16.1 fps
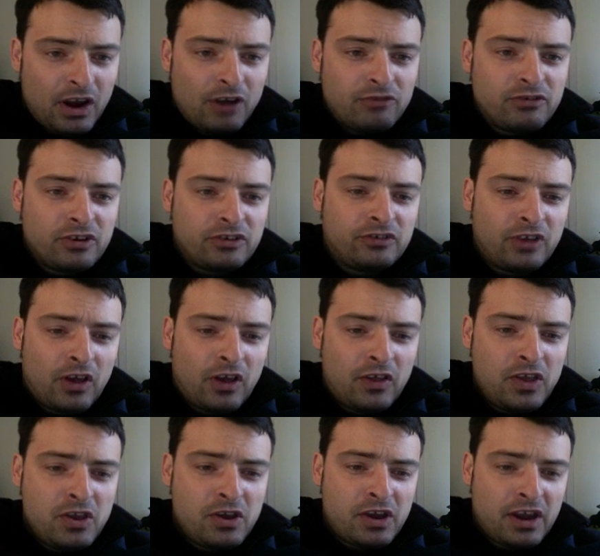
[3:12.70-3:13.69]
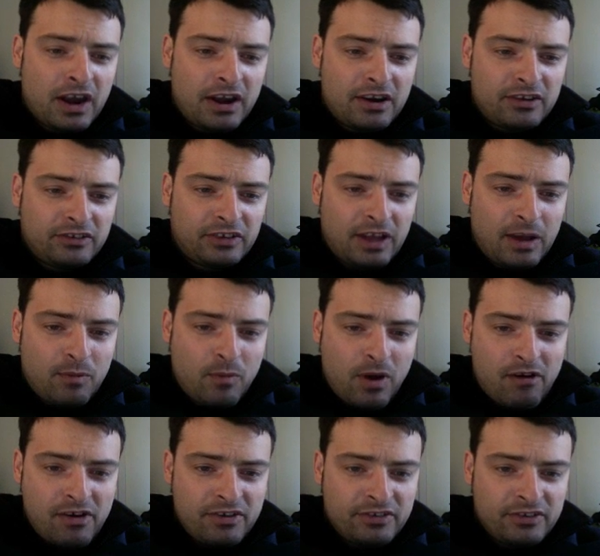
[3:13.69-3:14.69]
just so that you can understand
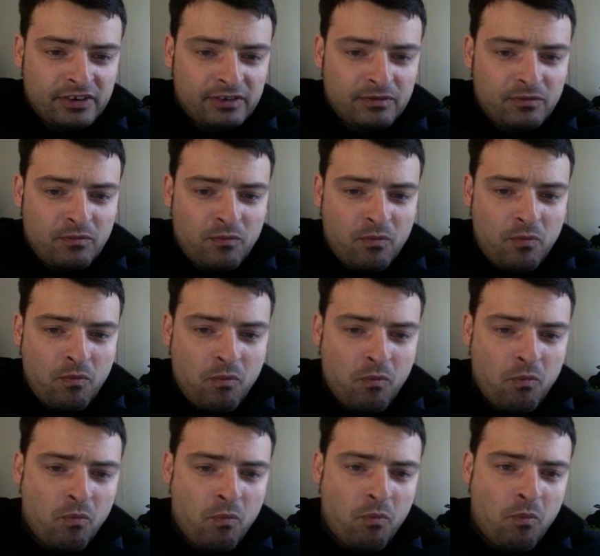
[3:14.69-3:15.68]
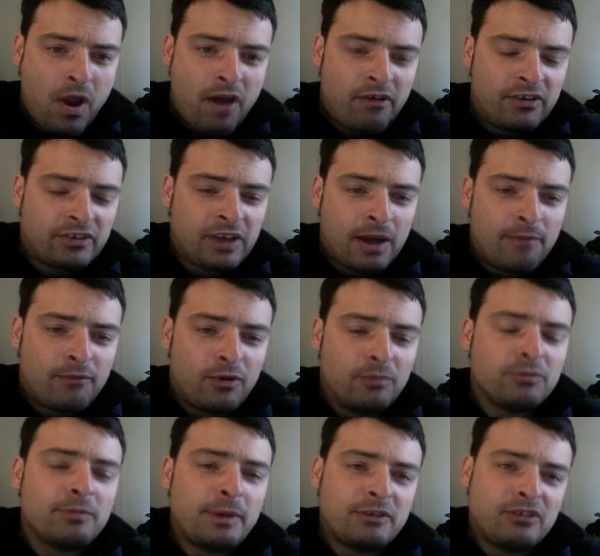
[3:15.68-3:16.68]
where it's come from.
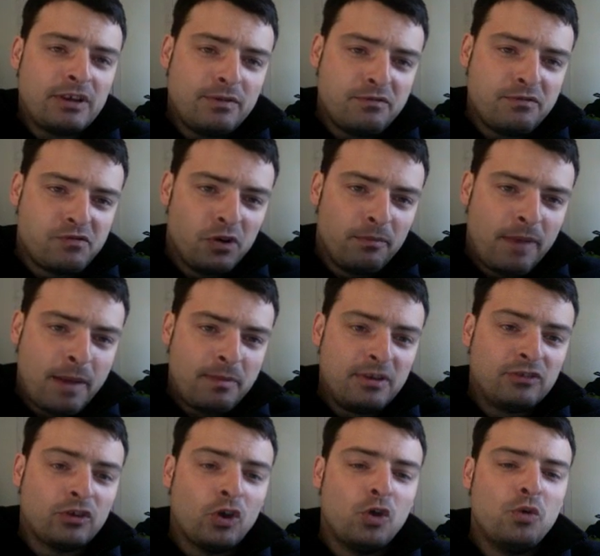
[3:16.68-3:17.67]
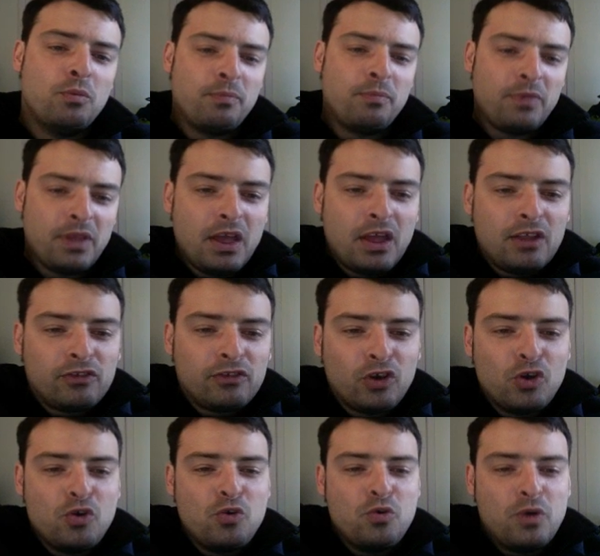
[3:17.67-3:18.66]
Especially if you've got maybe two
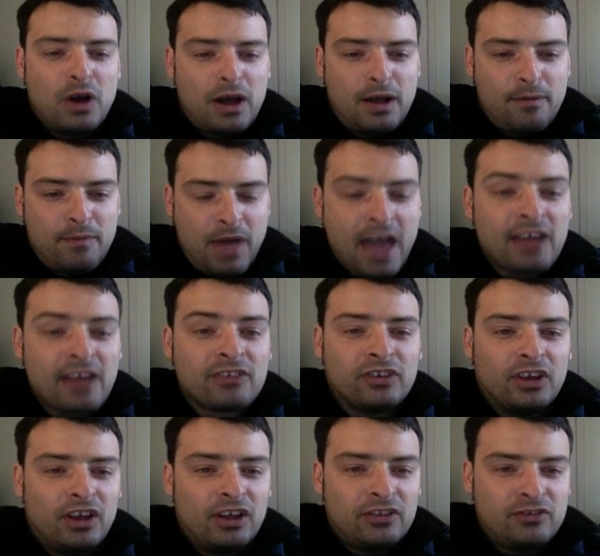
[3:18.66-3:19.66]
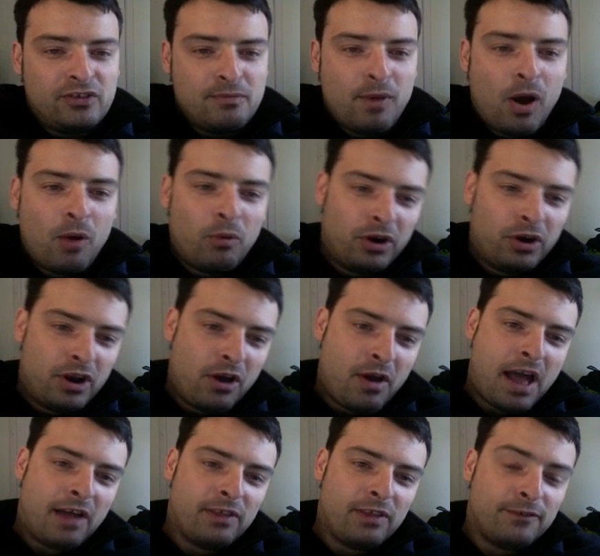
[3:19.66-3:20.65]
excerpts, you might want to know
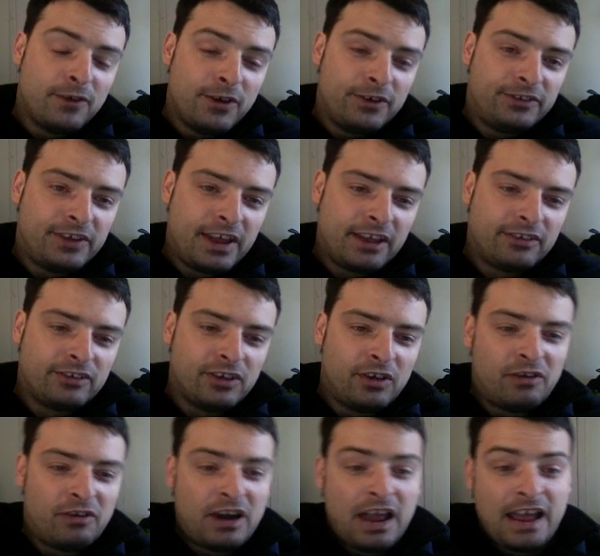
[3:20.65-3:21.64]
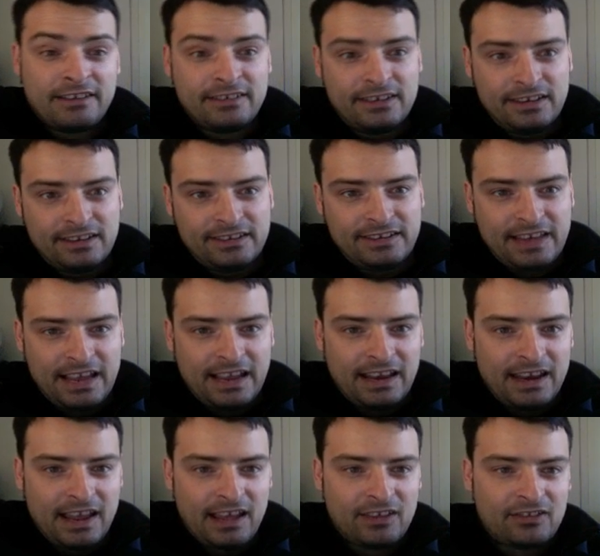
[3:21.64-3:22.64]
how the first excerpt relates to the
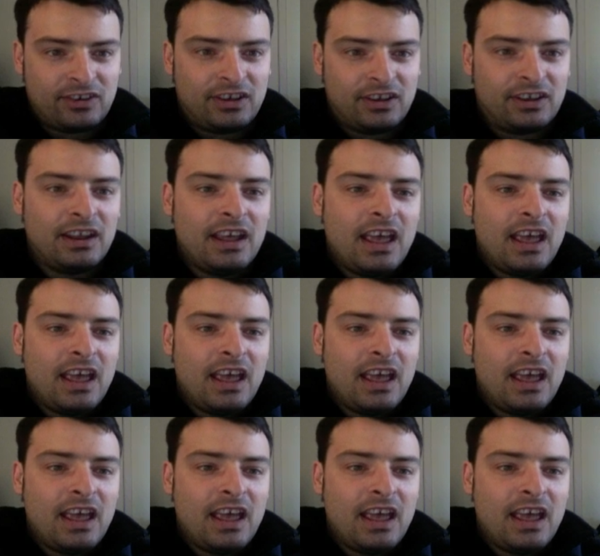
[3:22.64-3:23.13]
second excerpt,